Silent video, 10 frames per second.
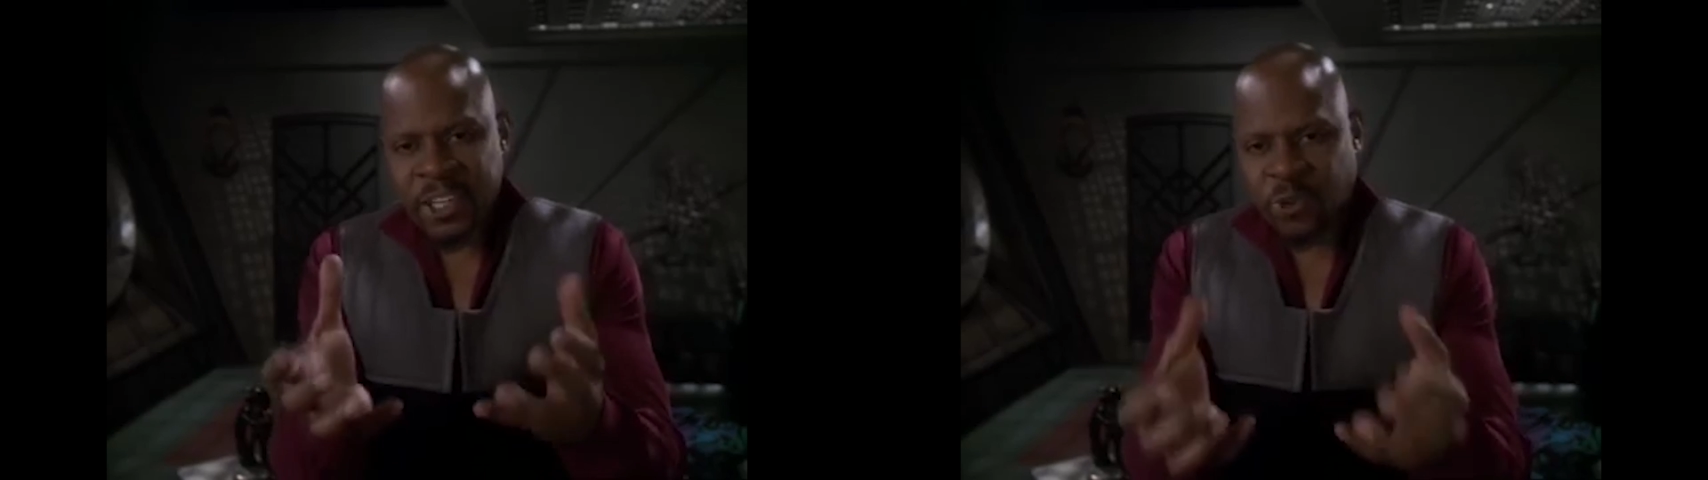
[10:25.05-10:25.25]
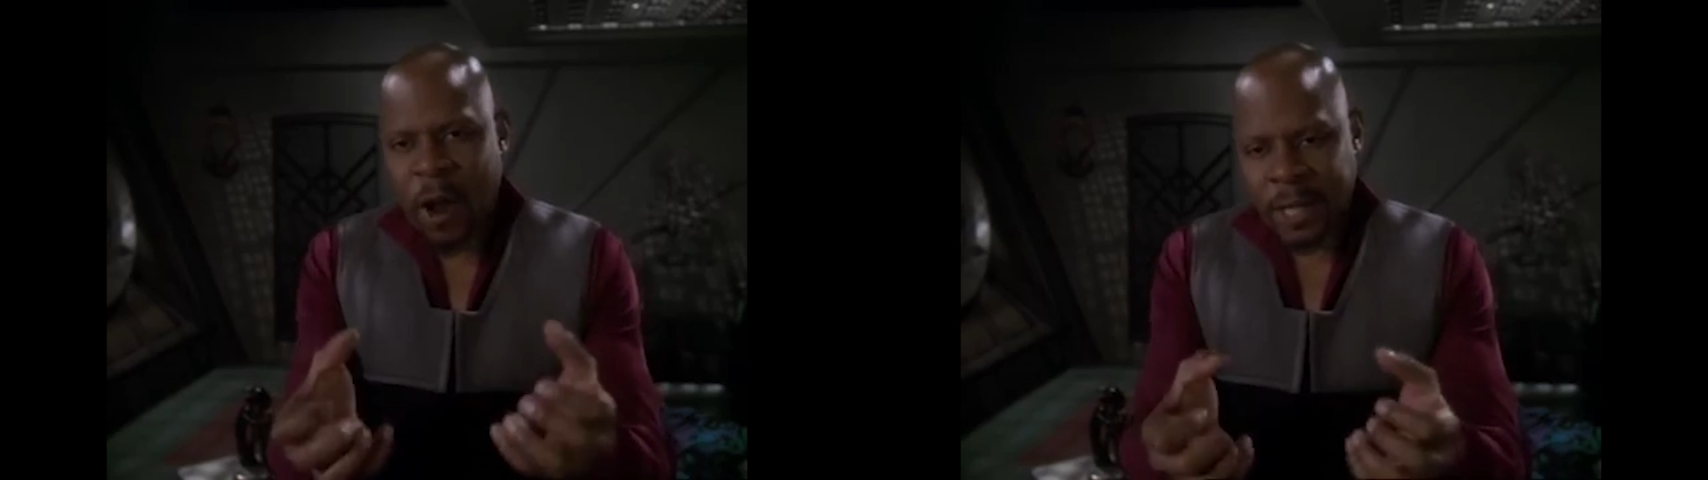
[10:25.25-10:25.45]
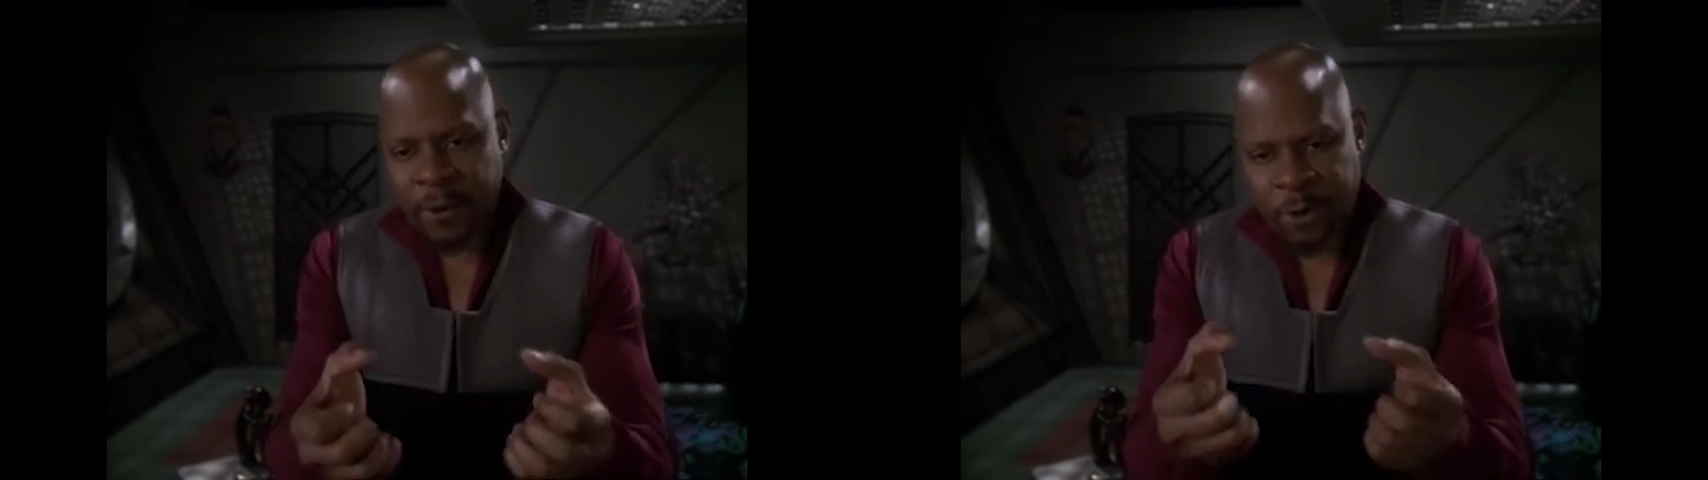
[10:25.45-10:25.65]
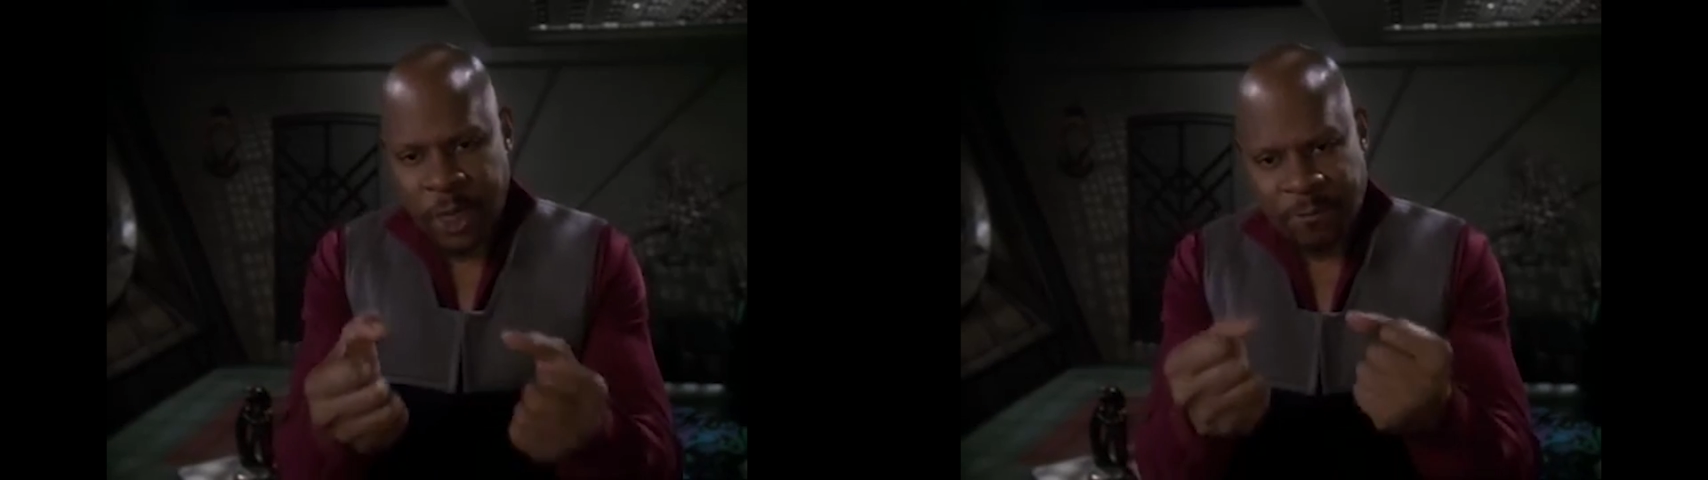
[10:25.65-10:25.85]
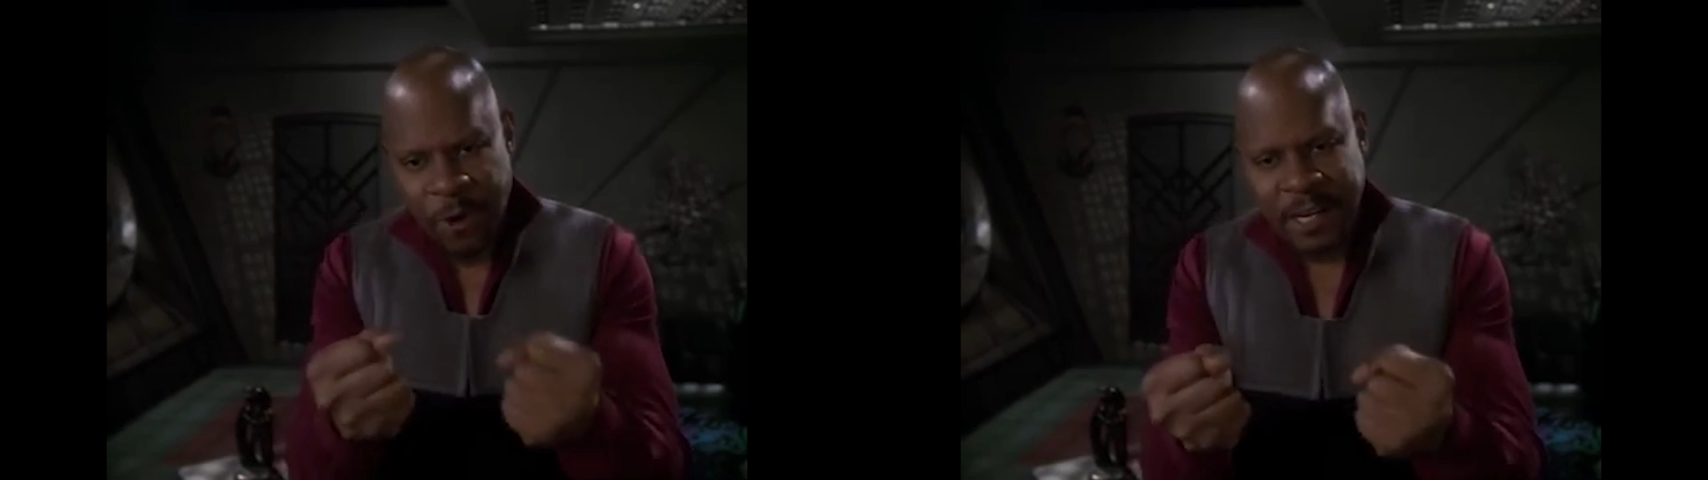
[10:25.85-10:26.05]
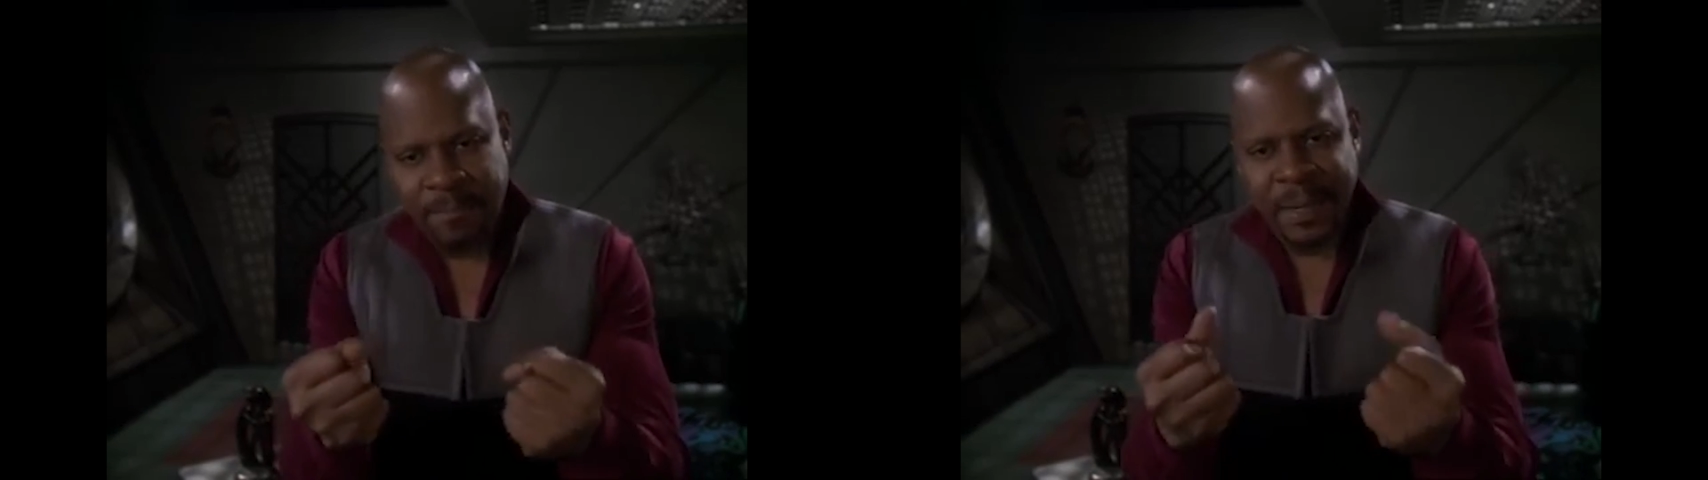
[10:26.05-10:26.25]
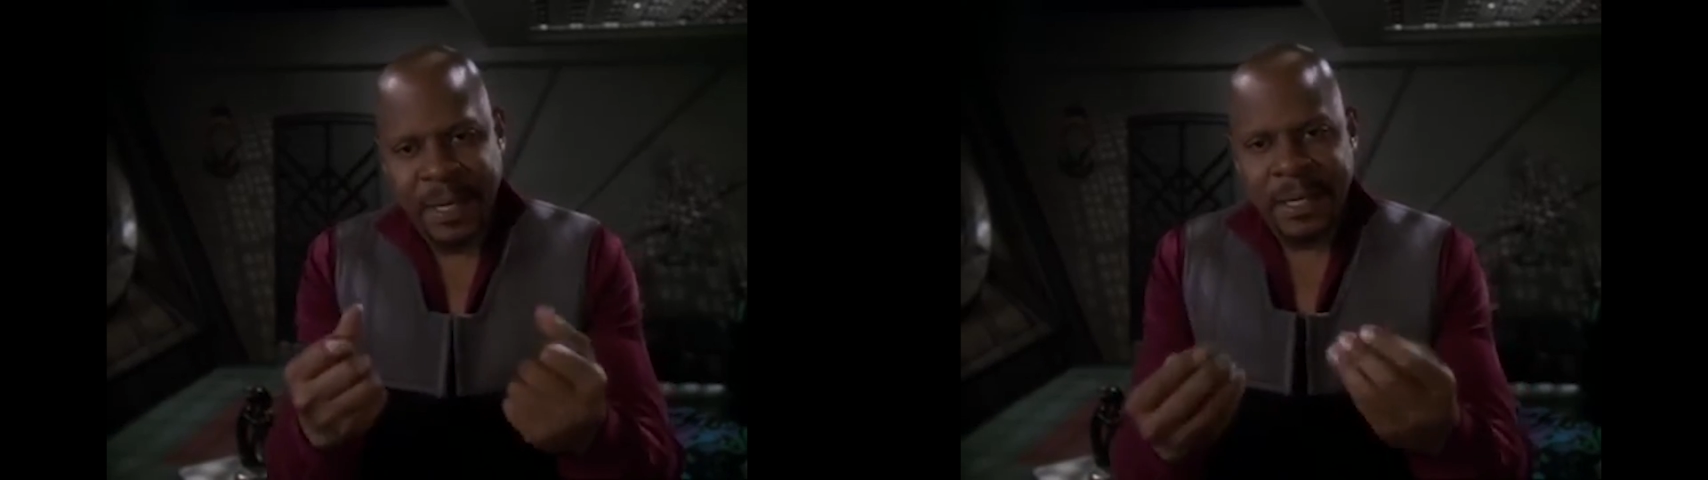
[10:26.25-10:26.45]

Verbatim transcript: struggling for their freedom.